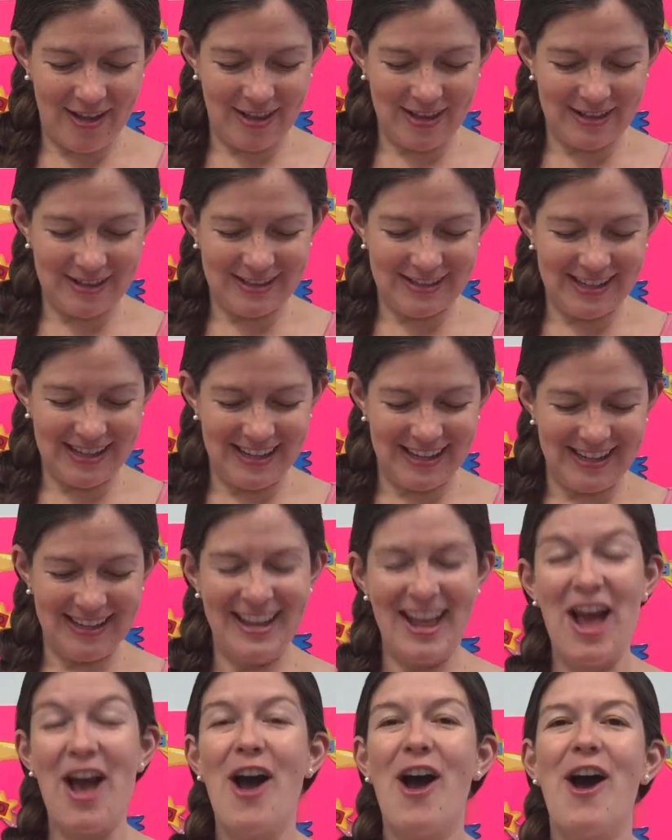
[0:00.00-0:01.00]
Let's see.
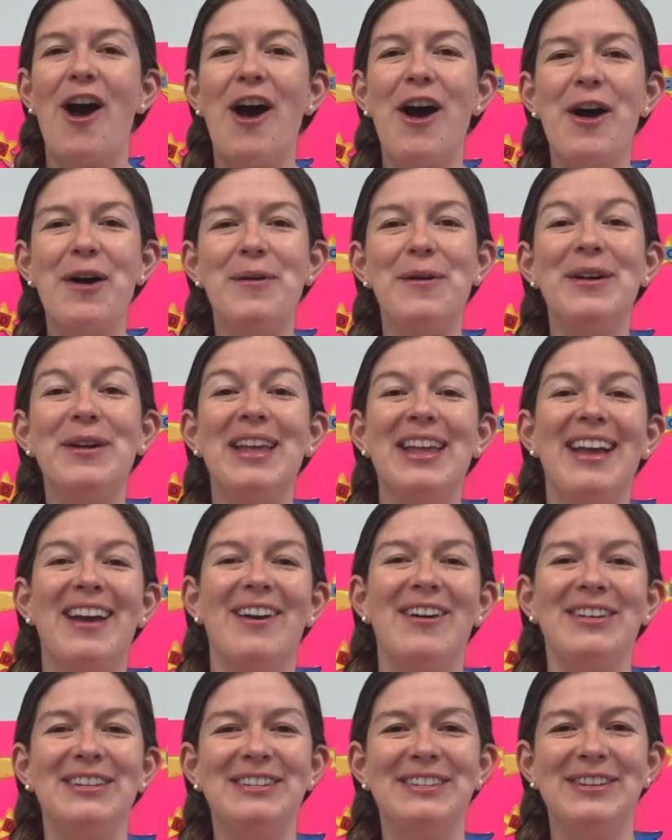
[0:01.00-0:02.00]
Uh, okay.
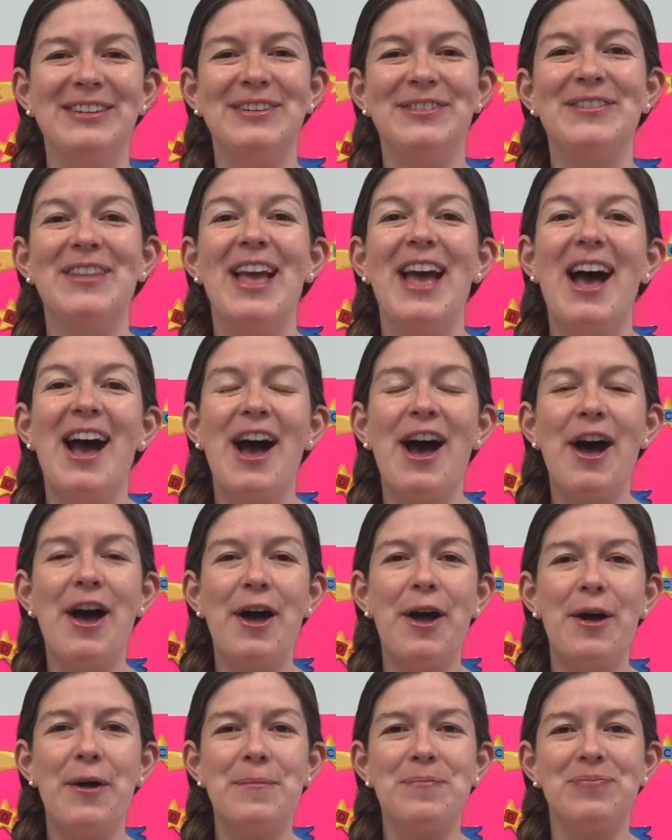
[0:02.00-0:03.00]
Oh, also,
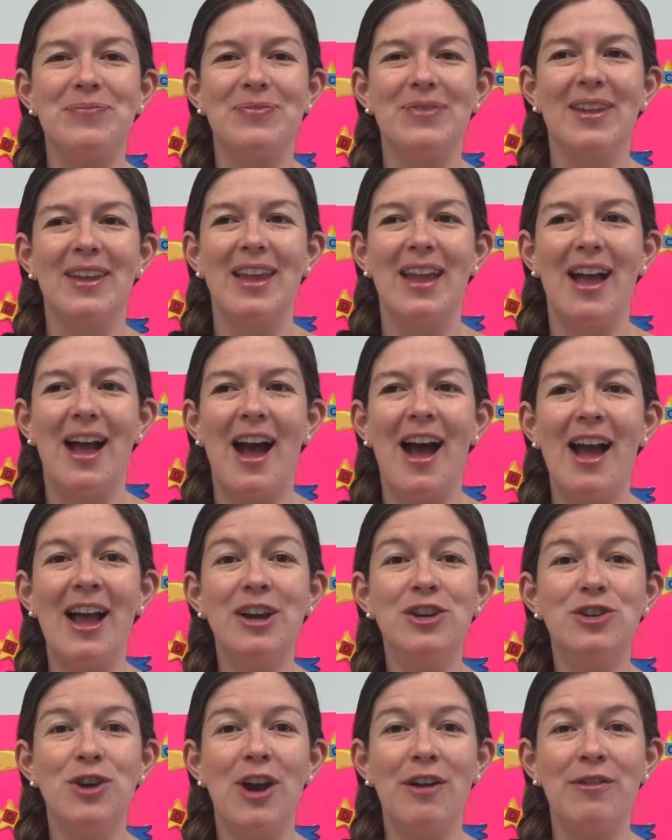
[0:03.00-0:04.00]
um,
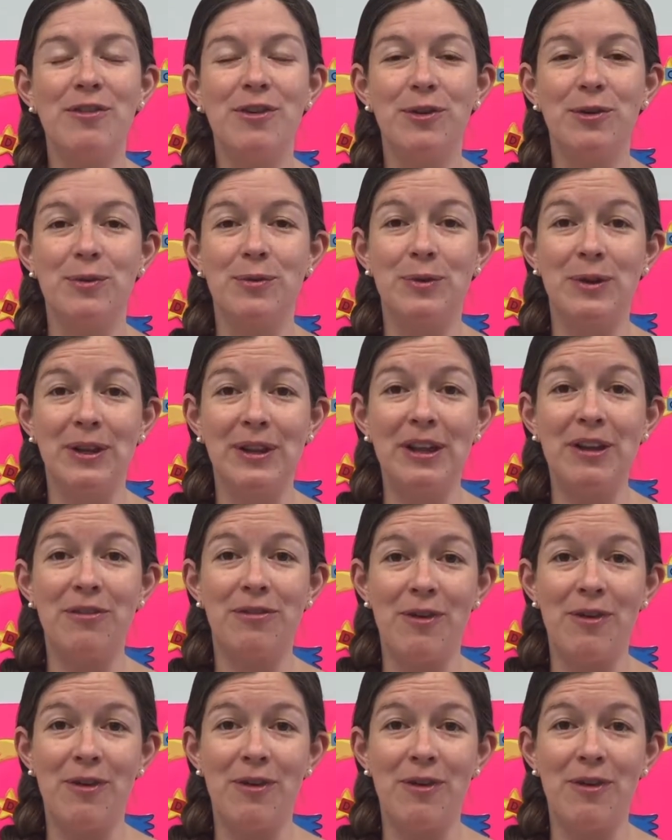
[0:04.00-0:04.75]
I travel really